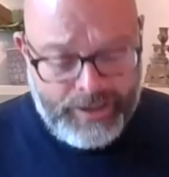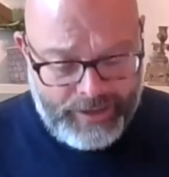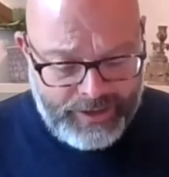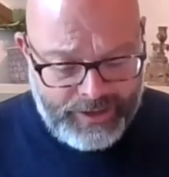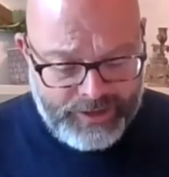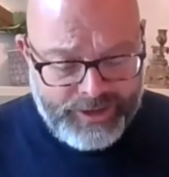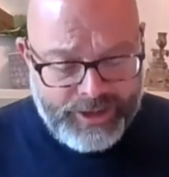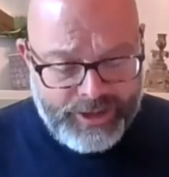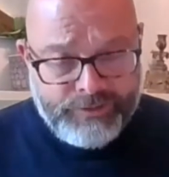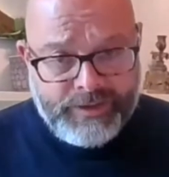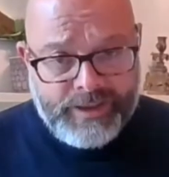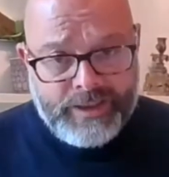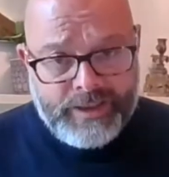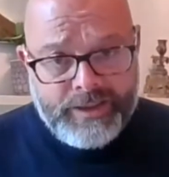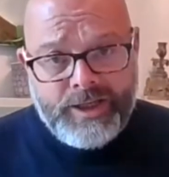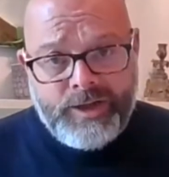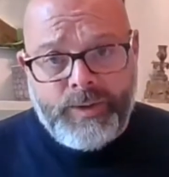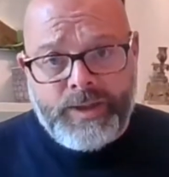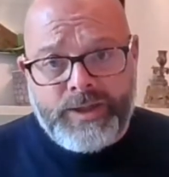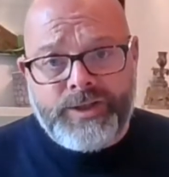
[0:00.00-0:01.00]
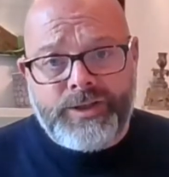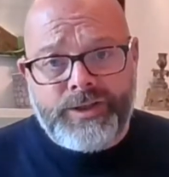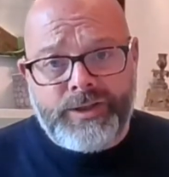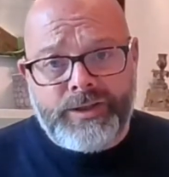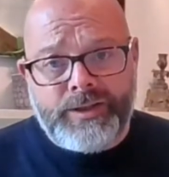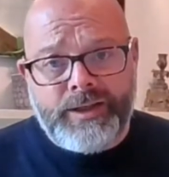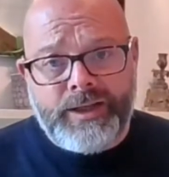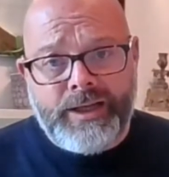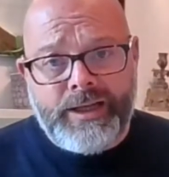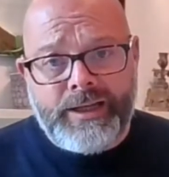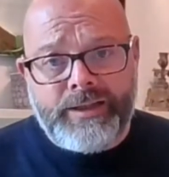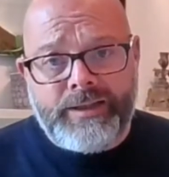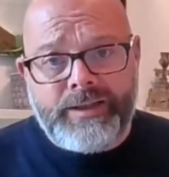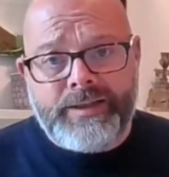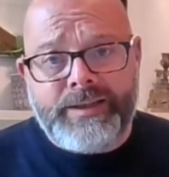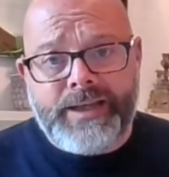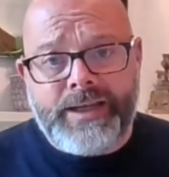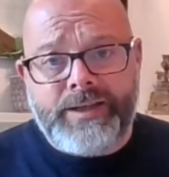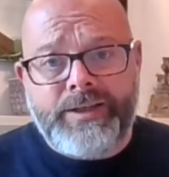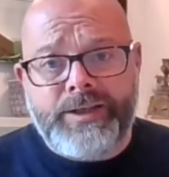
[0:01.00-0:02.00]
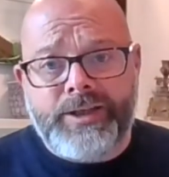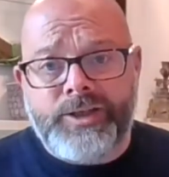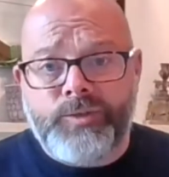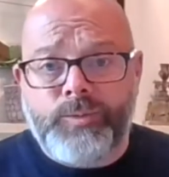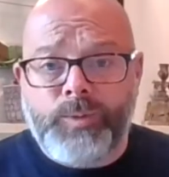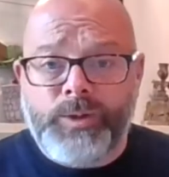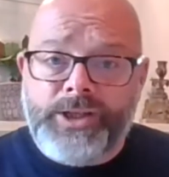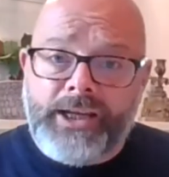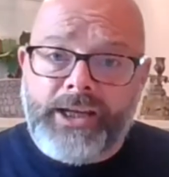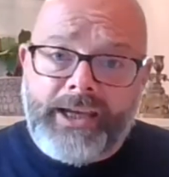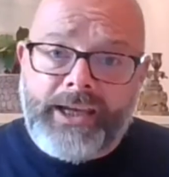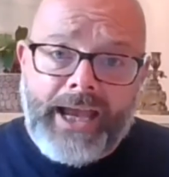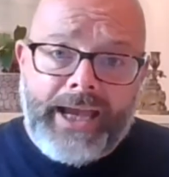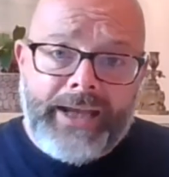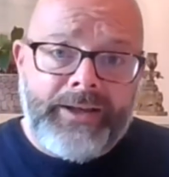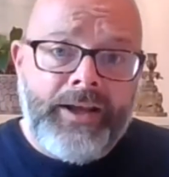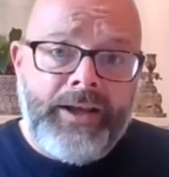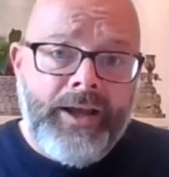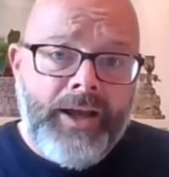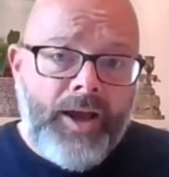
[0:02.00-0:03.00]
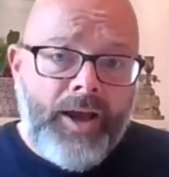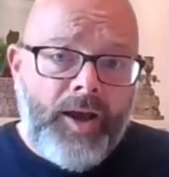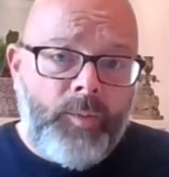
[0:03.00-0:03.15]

a gender identity question in the census, which again,